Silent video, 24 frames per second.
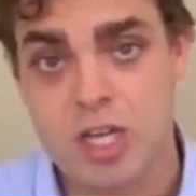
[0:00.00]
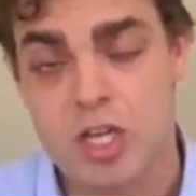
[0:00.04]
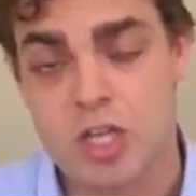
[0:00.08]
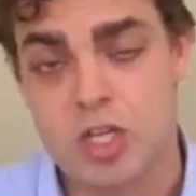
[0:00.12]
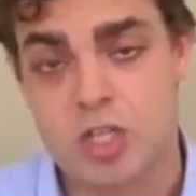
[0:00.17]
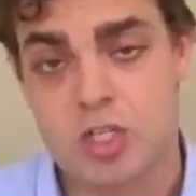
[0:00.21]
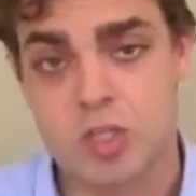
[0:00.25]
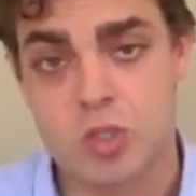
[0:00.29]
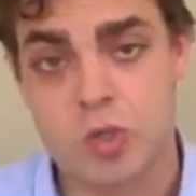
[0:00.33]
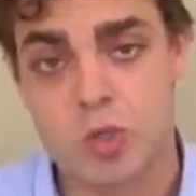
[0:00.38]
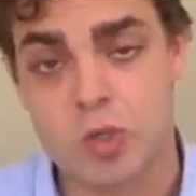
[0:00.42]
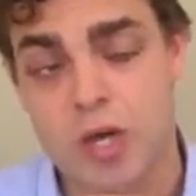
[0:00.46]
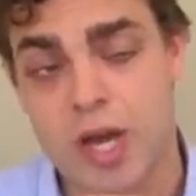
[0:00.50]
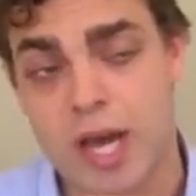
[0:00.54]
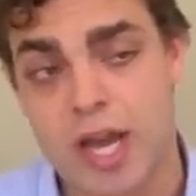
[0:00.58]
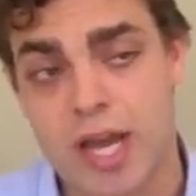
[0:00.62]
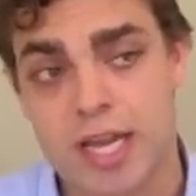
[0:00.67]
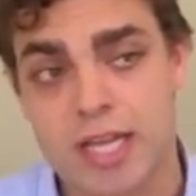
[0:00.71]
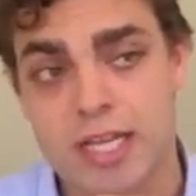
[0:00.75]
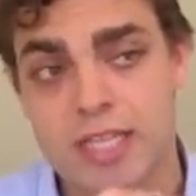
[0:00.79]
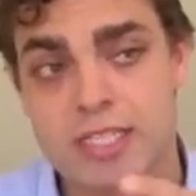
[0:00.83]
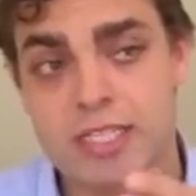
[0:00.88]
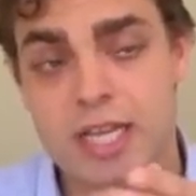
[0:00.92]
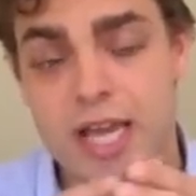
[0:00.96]
So, and
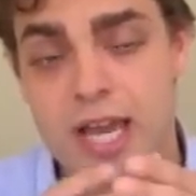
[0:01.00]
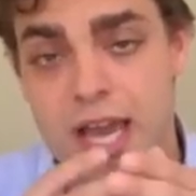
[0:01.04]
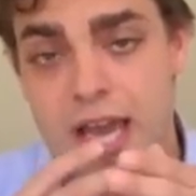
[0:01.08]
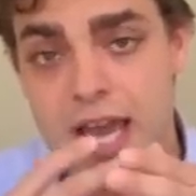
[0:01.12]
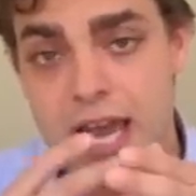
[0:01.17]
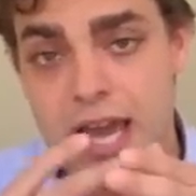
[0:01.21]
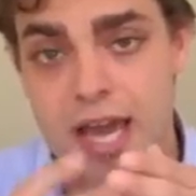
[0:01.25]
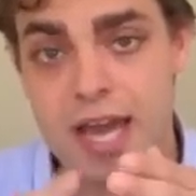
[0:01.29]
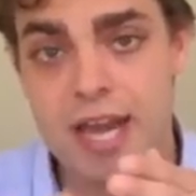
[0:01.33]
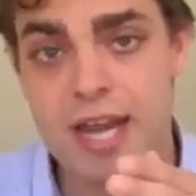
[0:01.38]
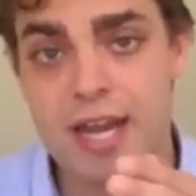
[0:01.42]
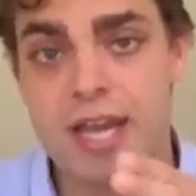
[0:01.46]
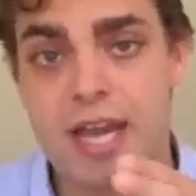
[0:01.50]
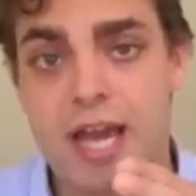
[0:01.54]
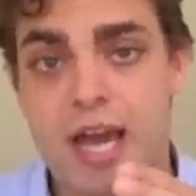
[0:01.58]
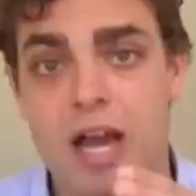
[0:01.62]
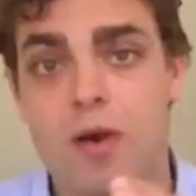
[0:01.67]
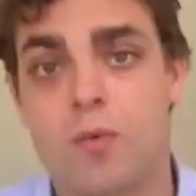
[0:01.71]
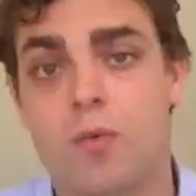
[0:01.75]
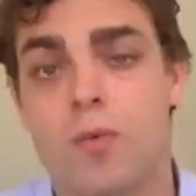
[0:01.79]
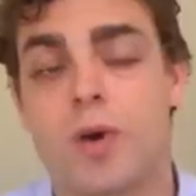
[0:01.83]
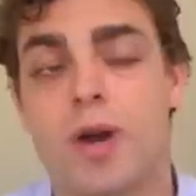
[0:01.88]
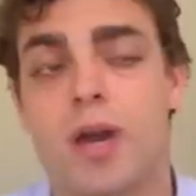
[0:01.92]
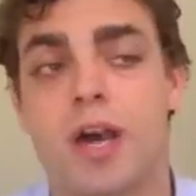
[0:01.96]
it's an area
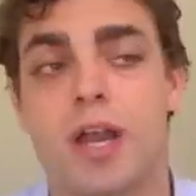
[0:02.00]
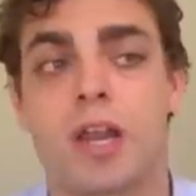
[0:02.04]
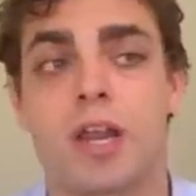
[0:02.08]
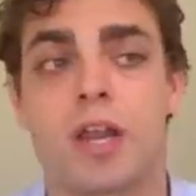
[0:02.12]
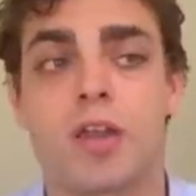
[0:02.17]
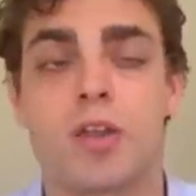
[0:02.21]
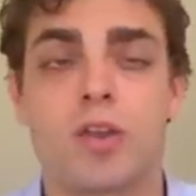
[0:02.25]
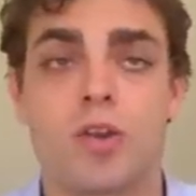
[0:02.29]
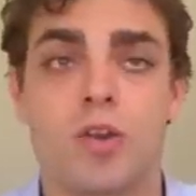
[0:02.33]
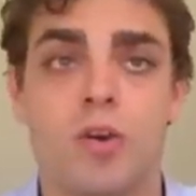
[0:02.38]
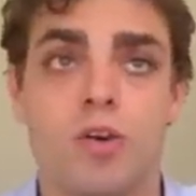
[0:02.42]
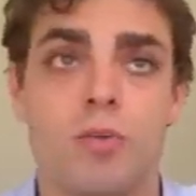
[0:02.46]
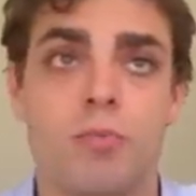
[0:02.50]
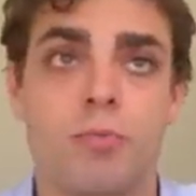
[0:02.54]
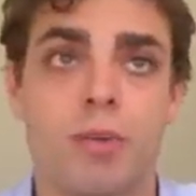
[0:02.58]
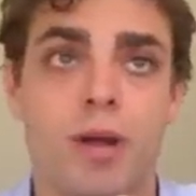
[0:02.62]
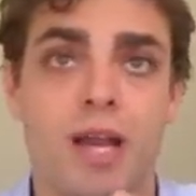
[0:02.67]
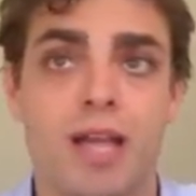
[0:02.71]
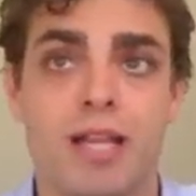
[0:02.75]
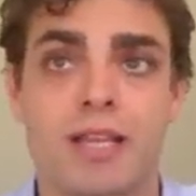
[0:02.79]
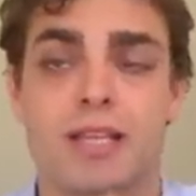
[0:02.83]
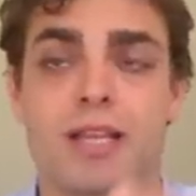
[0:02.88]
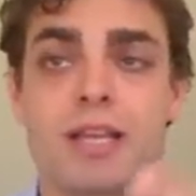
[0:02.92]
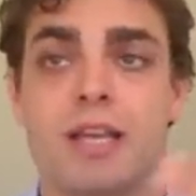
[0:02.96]
where,
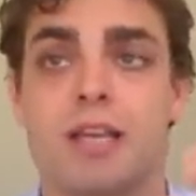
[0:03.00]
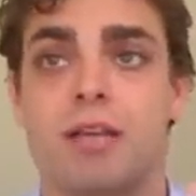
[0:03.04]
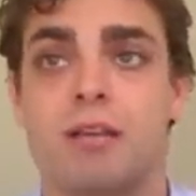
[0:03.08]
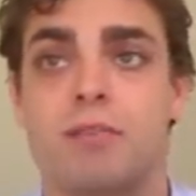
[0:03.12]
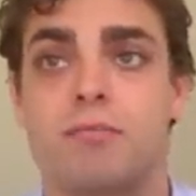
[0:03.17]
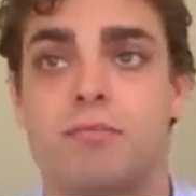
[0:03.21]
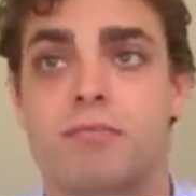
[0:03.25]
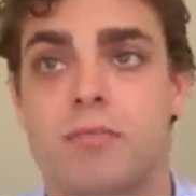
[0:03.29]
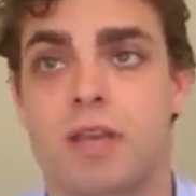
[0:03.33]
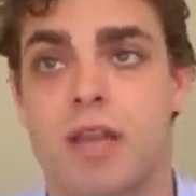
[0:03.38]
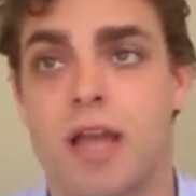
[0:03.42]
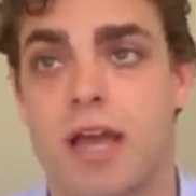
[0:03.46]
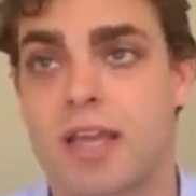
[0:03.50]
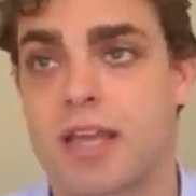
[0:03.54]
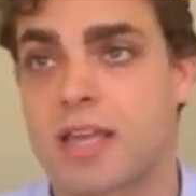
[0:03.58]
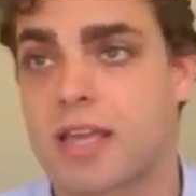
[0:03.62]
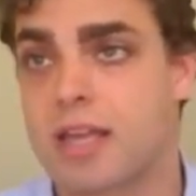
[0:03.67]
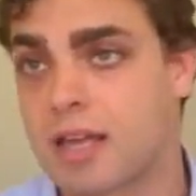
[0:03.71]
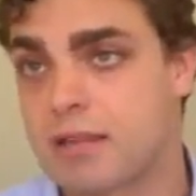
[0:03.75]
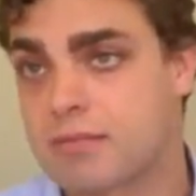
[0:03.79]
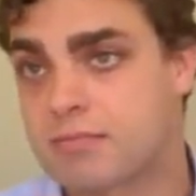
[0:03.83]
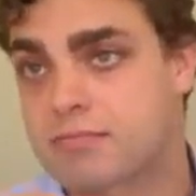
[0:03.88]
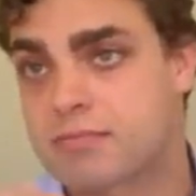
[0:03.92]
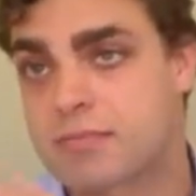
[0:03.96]
Manhattan like
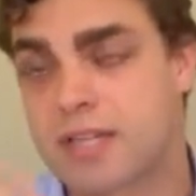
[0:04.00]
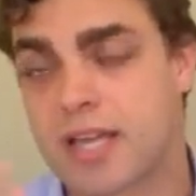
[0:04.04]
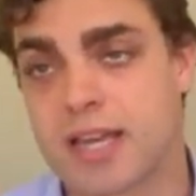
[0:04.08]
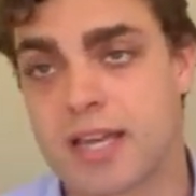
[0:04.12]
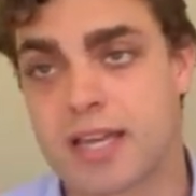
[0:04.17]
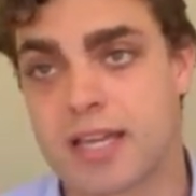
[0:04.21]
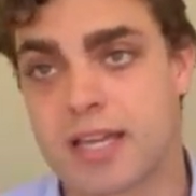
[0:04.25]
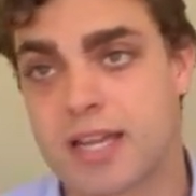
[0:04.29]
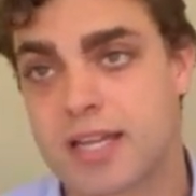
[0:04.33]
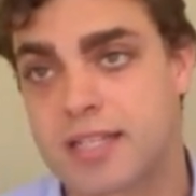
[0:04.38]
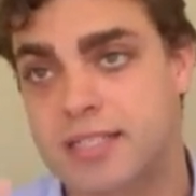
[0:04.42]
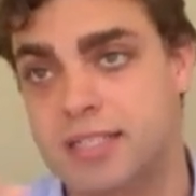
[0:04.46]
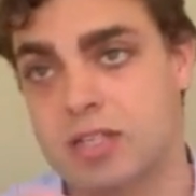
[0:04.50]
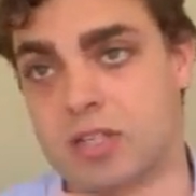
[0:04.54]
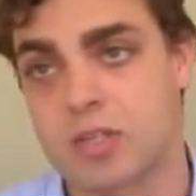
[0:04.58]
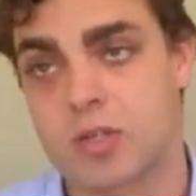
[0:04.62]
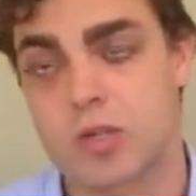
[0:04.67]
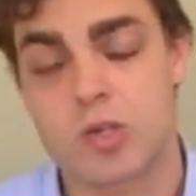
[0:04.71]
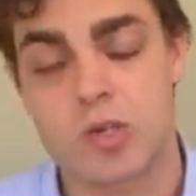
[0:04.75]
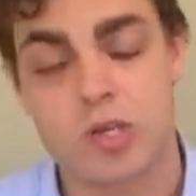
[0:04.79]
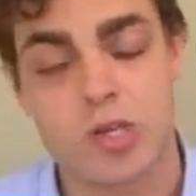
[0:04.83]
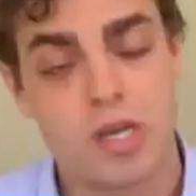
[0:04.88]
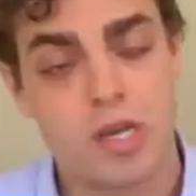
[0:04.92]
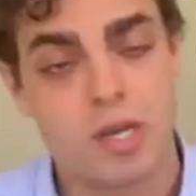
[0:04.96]
10 years
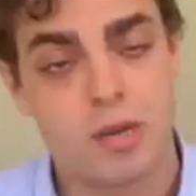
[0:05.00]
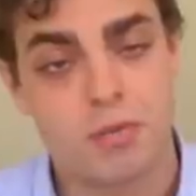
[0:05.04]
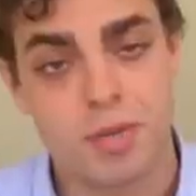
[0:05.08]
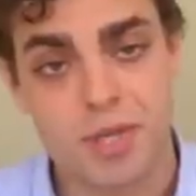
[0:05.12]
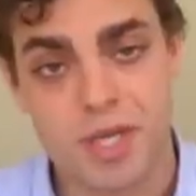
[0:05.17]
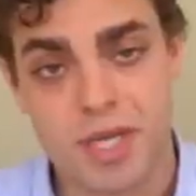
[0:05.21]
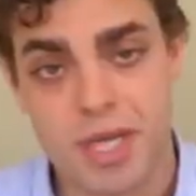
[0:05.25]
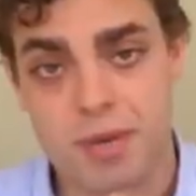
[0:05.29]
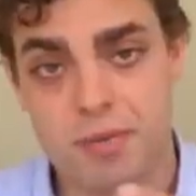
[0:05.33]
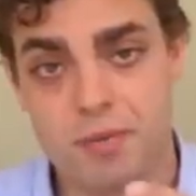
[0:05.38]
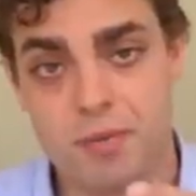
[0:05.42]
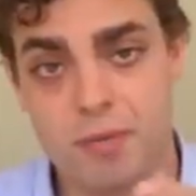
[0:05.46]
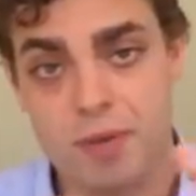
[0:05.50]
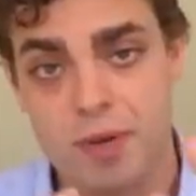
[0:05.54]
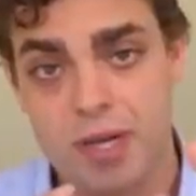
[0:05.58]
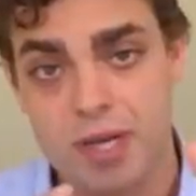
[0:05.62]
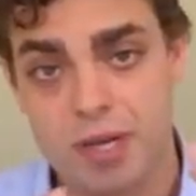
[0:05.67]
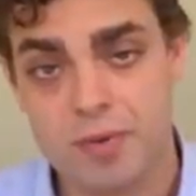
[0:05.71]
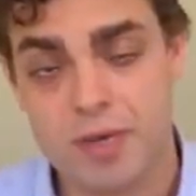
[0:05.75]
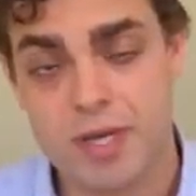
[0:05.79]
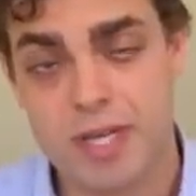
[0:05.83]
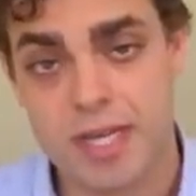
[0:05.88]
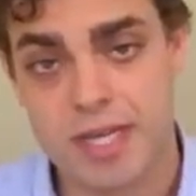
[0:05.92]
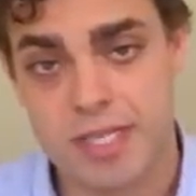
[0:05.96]
ago became really,
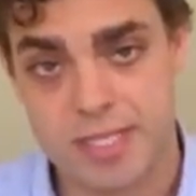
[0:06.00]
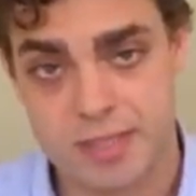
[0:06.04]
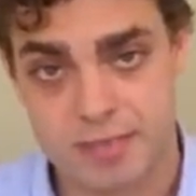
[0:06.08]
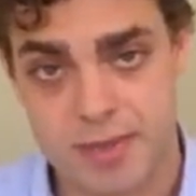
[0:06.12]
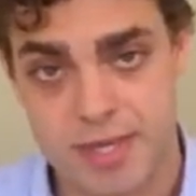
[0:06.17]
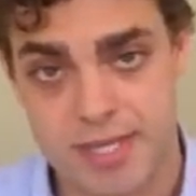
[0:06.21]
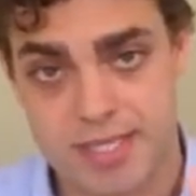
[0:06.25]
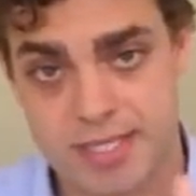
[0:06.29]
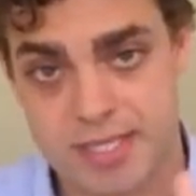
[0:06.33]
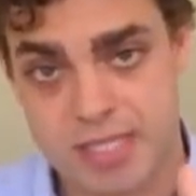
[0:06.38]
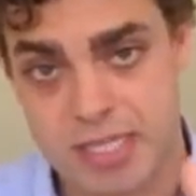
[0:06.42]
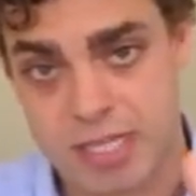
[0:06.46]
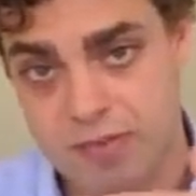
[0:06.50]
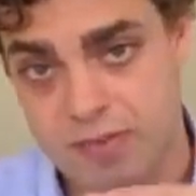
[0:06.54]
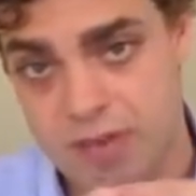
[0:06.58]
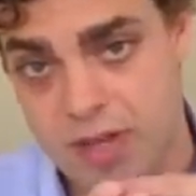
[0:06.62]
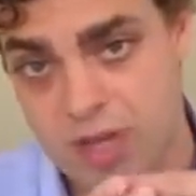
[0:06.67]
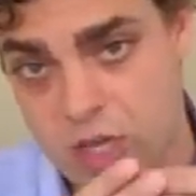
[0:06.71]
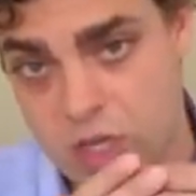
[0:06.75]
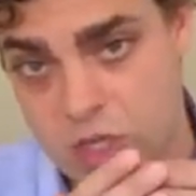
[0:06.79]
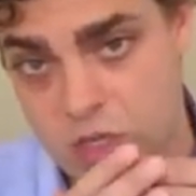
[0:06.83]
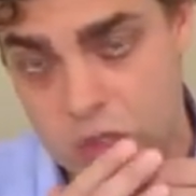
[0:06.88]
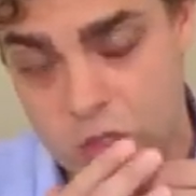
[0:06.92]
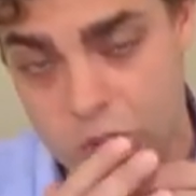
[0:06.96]
really expensive.
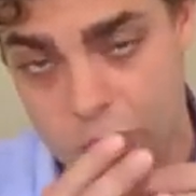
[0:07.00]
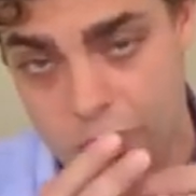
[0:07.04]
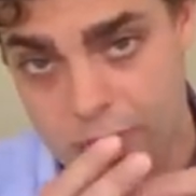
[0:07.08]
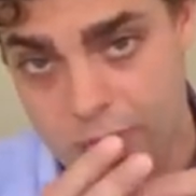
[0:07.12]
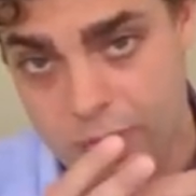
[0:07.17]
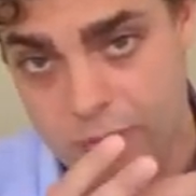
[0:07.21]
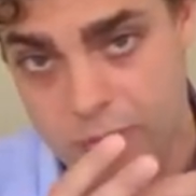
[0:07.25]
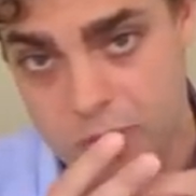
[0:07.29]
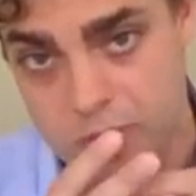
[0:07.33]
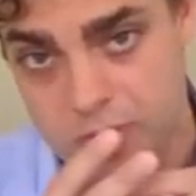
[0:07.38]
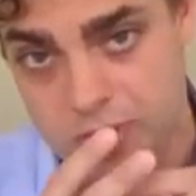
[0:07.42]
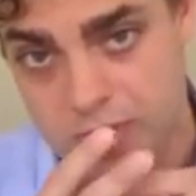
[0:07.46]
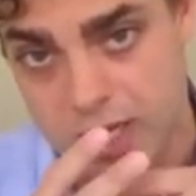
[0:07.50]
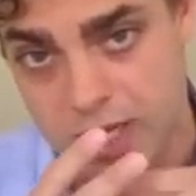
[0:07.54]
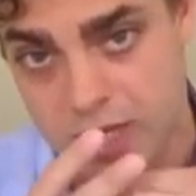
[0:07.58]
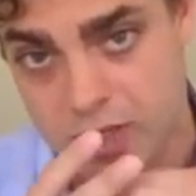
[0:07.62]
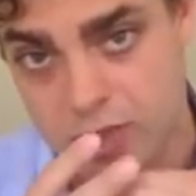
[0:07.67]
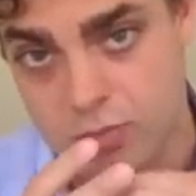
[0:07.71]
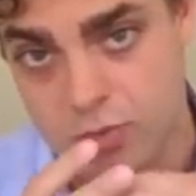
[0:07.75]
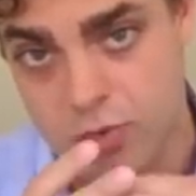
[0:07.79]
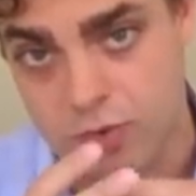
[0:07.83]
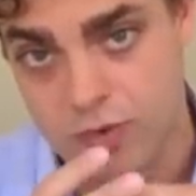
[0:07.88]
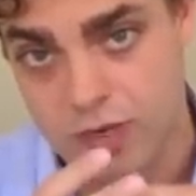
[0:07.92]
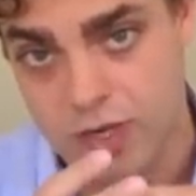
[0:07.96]
So people start
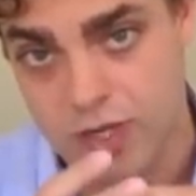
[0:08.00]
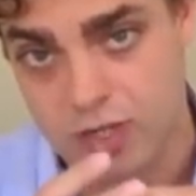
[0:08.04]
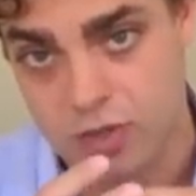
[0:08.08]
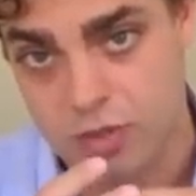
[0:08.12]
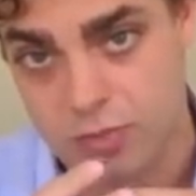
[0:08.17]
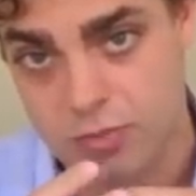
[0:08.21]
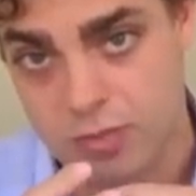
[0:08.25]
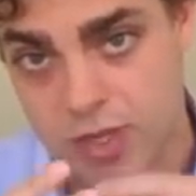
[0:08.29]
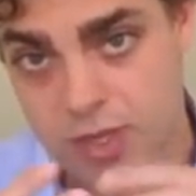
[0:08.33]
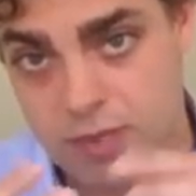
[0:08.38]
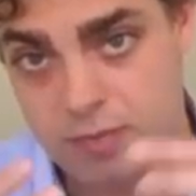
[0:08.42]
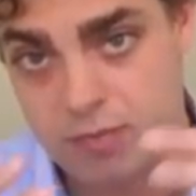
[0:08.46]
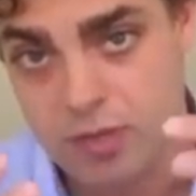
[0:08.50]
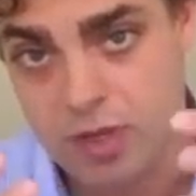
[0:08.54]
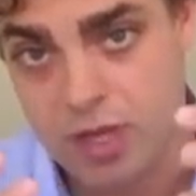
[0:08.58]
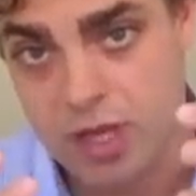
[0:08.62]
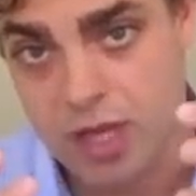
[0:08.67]
to move a little bit